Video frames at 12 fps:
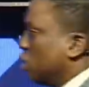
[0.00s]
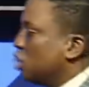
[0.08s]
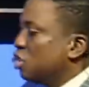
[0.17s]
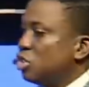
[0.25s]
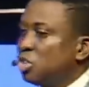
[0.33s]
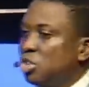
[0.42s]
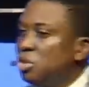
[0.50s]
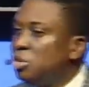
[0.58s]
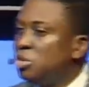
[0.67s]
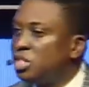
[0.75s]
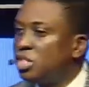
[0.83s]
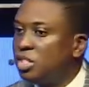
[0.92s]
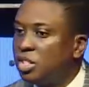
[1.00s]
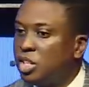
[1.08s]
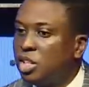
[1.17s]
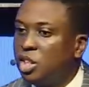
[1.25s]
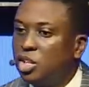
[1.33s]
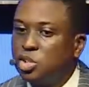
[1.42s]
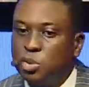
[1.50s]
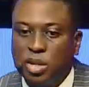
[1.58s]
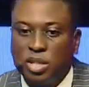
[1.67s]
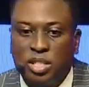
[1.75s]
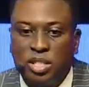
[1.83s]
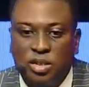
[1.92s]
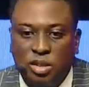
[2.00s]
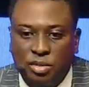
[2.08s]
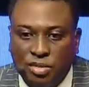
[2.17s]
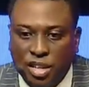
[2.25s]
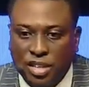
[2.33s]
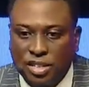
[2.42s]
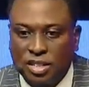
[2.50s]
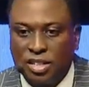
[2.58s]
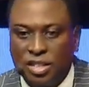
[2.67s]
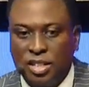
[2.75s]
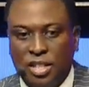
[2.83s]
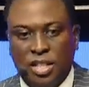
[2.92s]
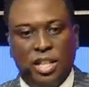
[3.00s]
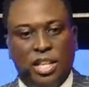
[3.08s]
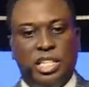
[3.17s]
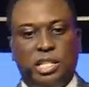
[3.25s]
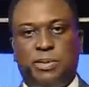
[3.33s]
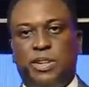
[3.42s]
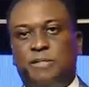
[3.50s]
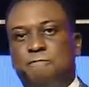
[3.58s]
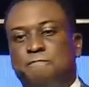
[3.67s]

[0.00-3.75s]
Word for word: just choose not to what? Reflect. Let's pray.